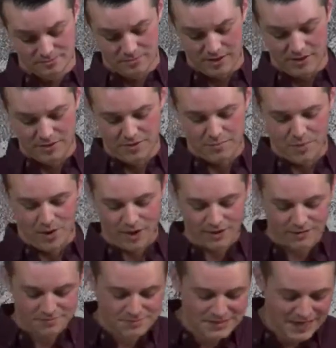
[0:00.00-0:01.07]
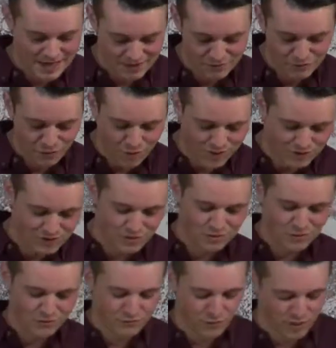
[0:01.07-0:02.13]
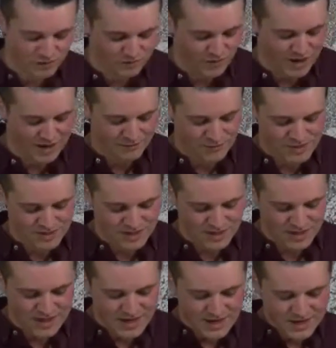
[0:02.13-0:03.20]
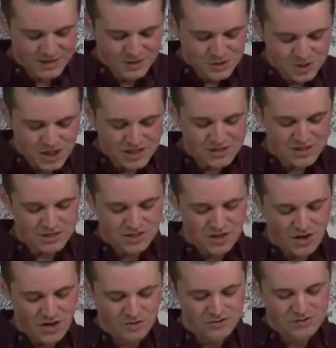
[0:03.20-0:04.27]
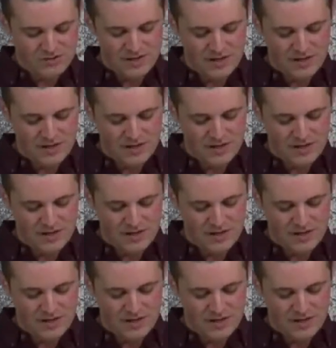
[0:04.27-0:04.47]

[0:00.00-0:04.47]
Well, in Mark ten, forty-two through forty-five, we see, Jesus called to